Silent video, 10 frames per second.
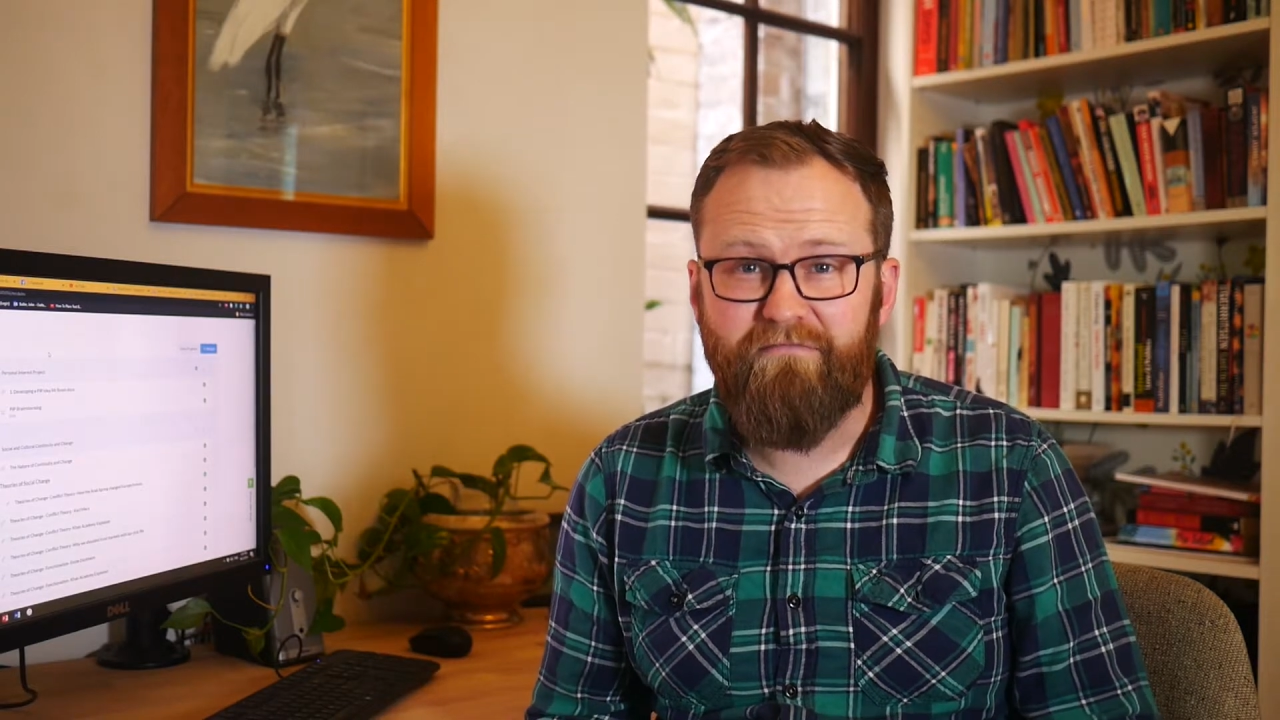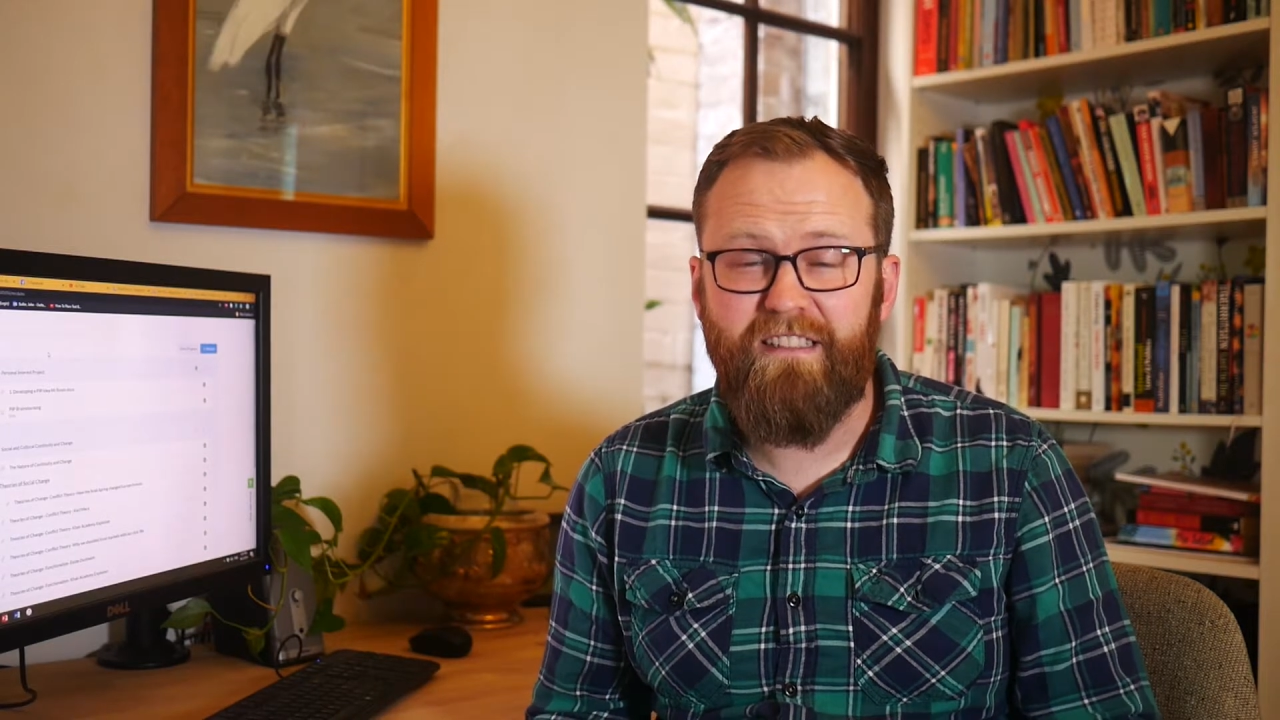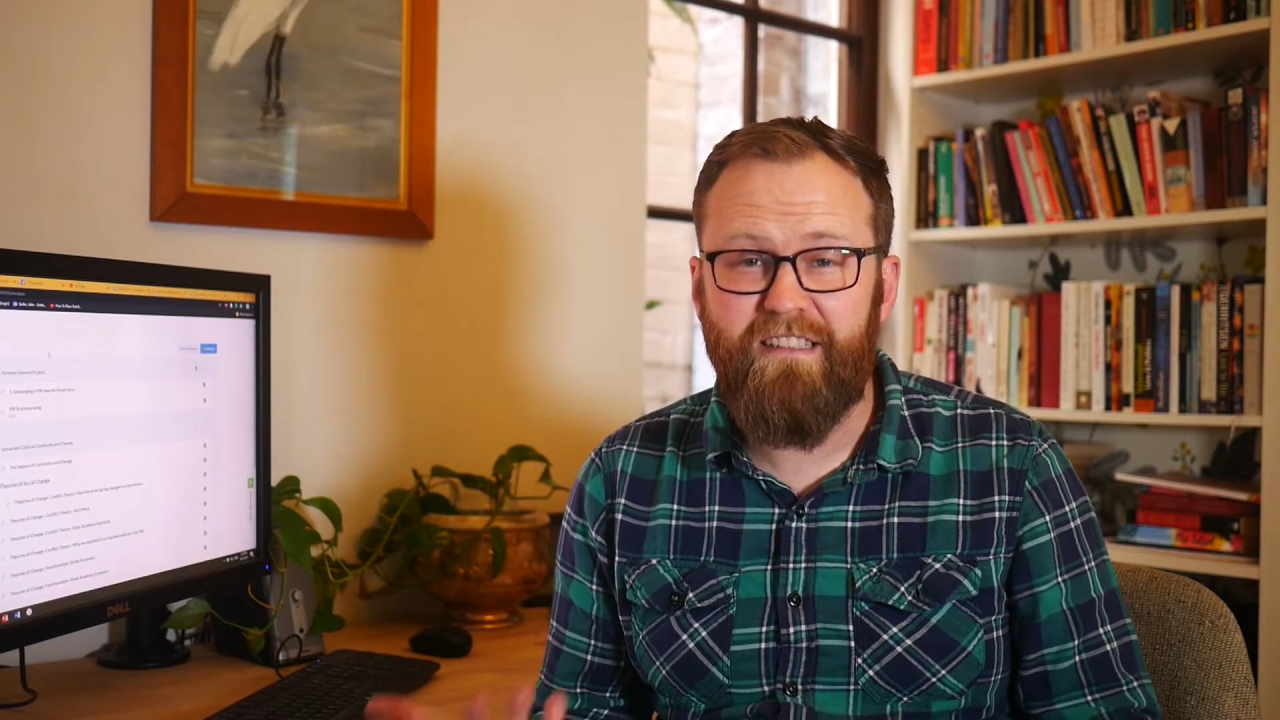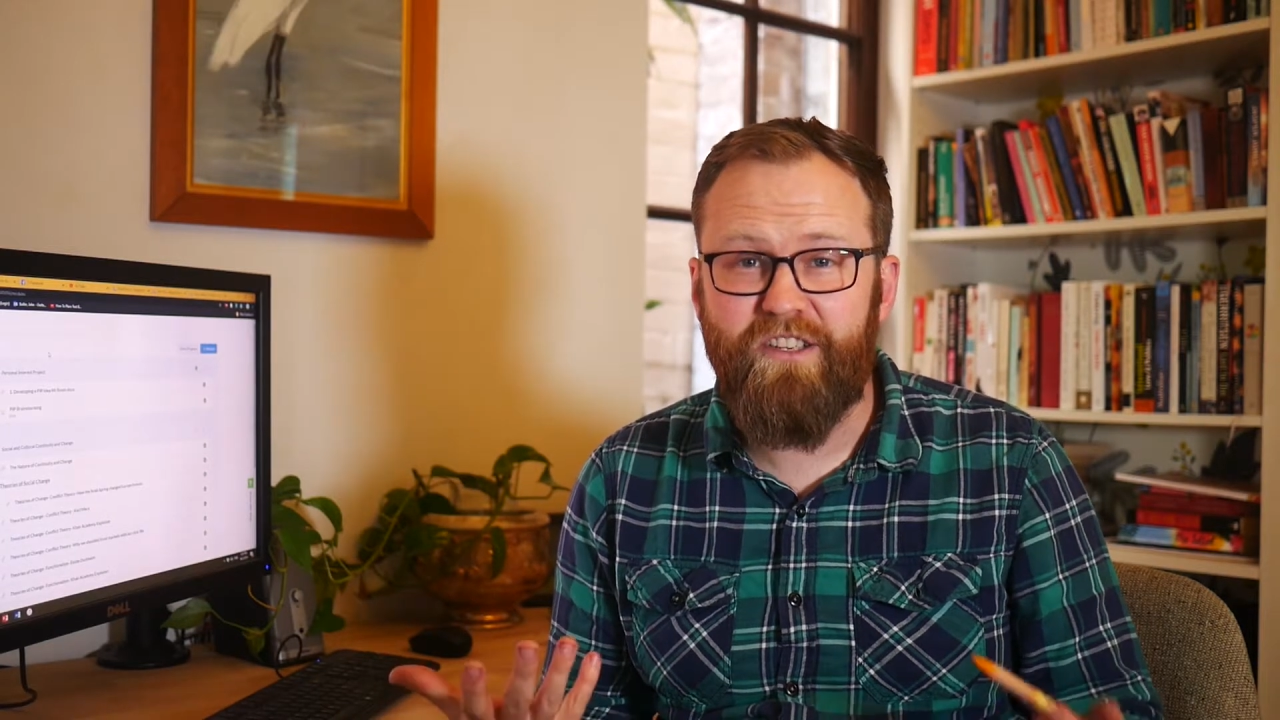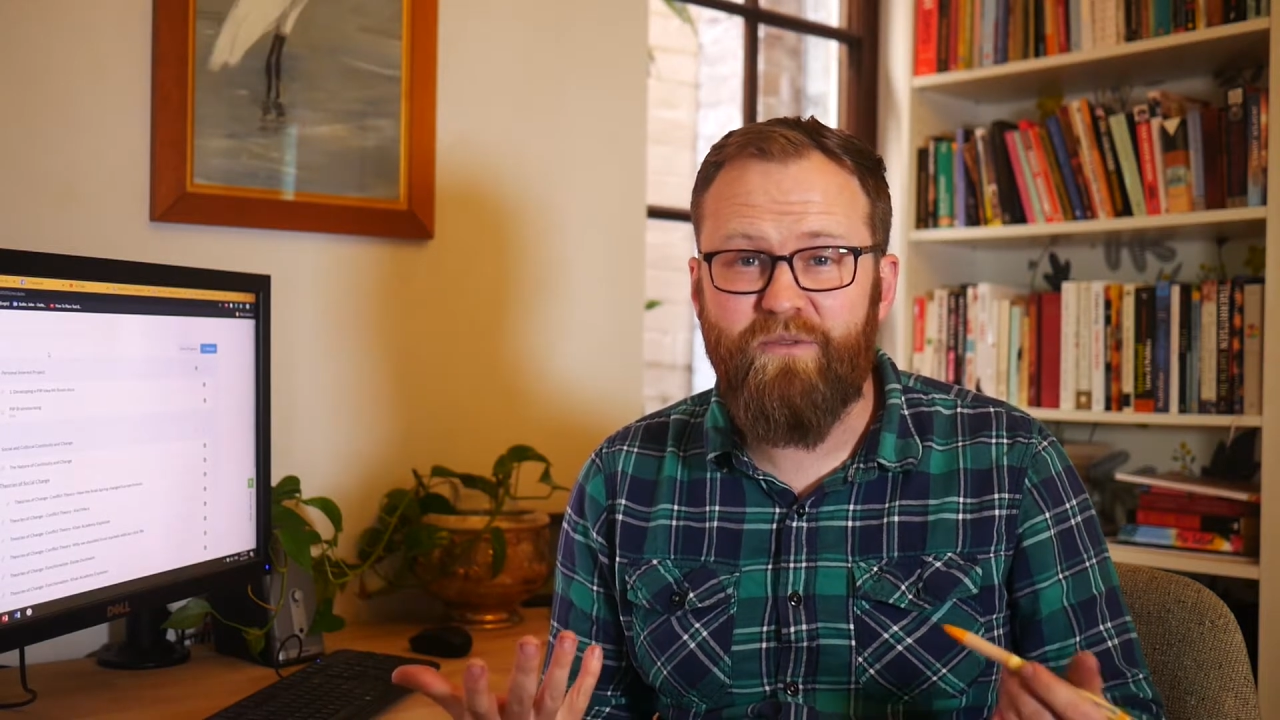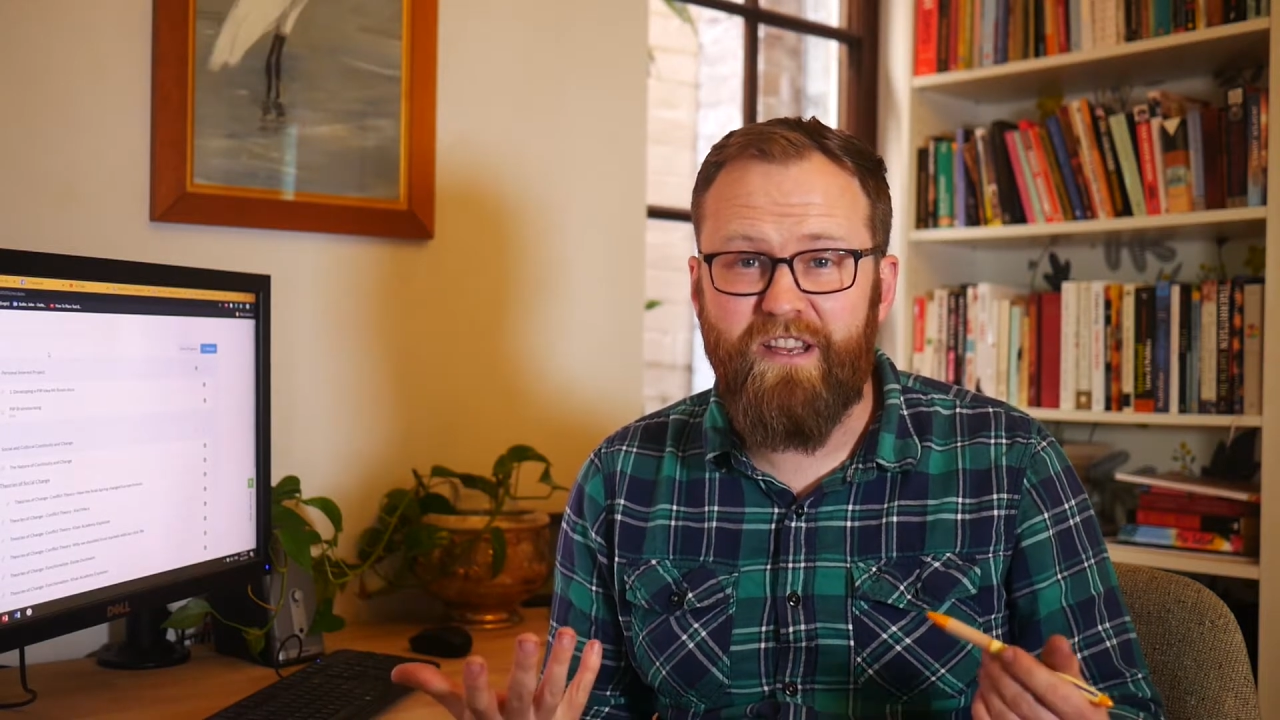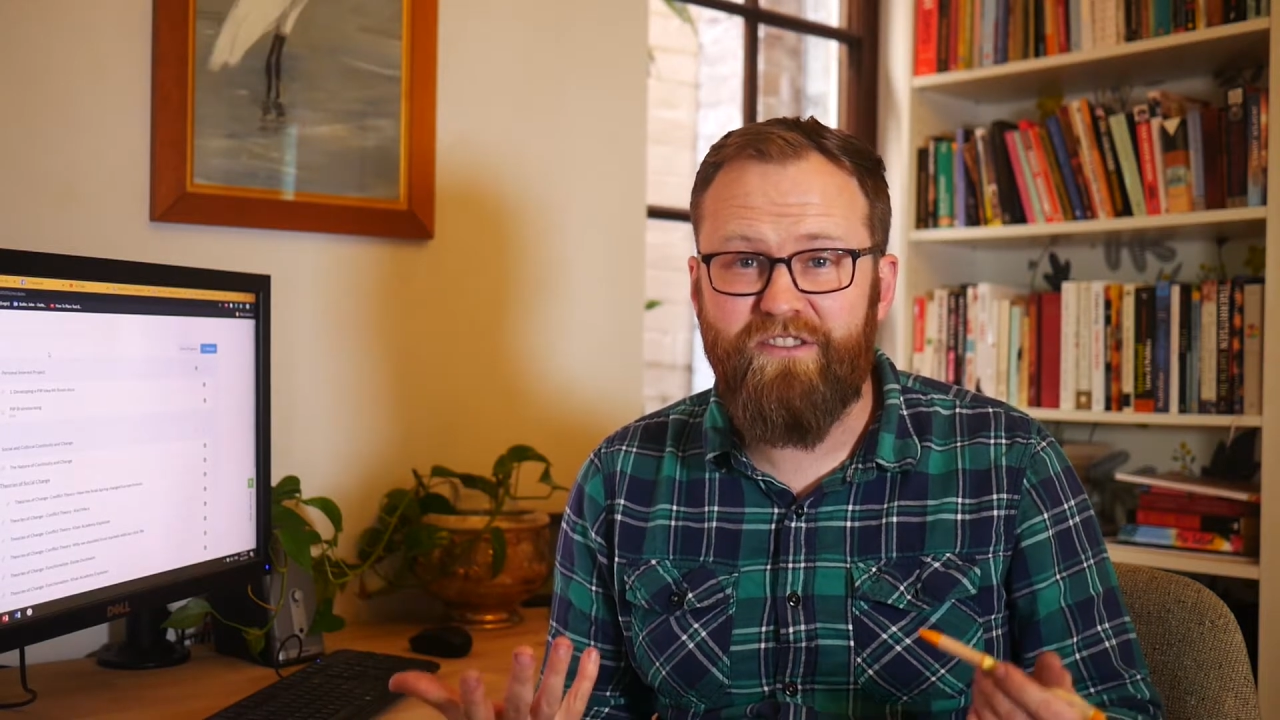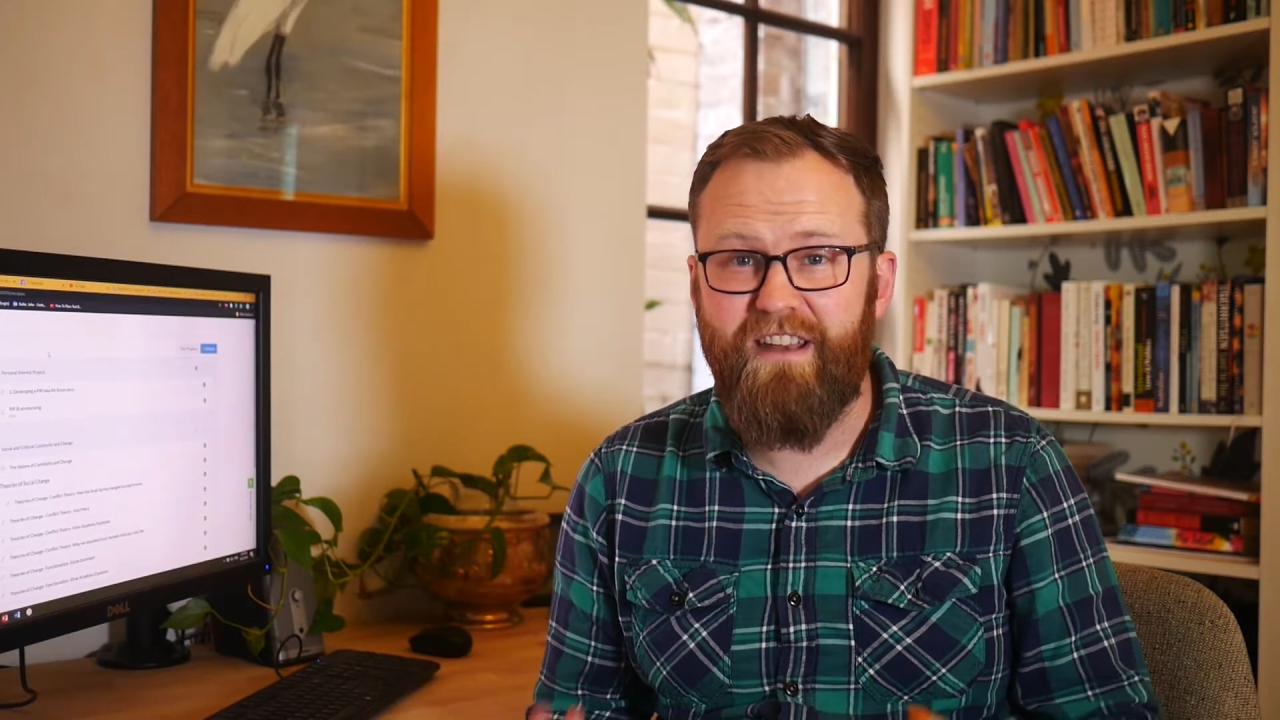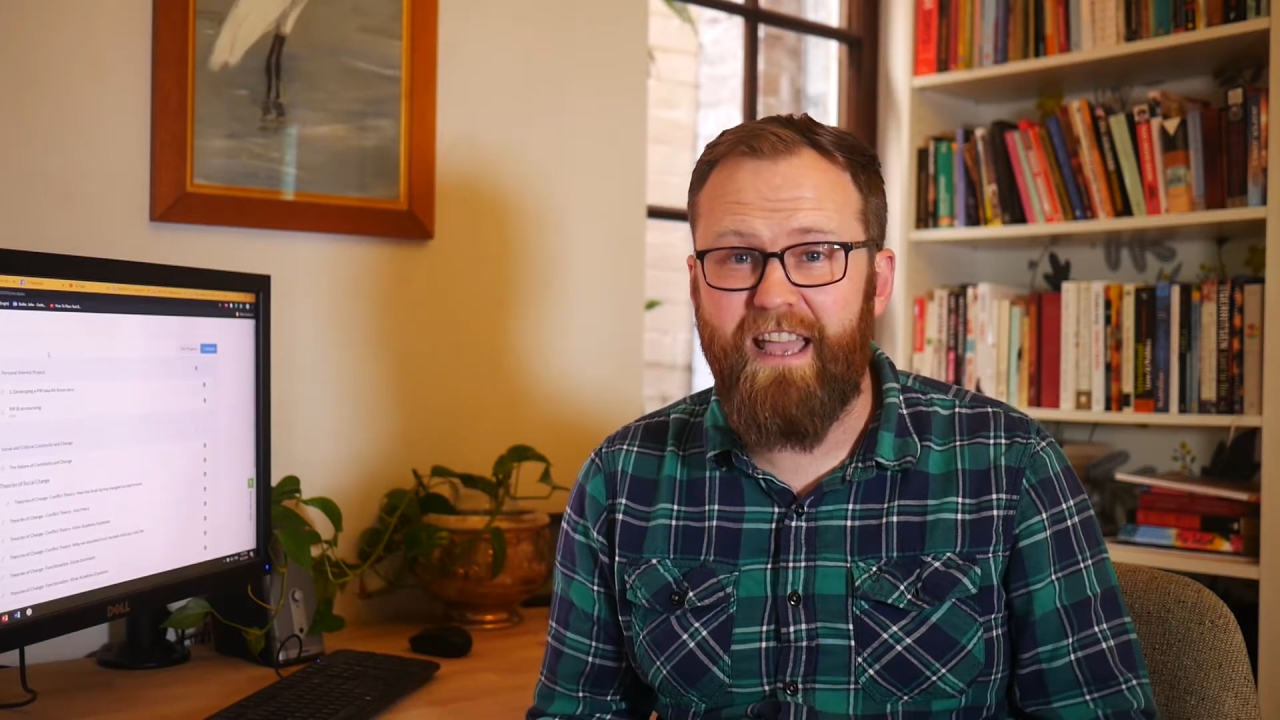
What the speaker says: the situation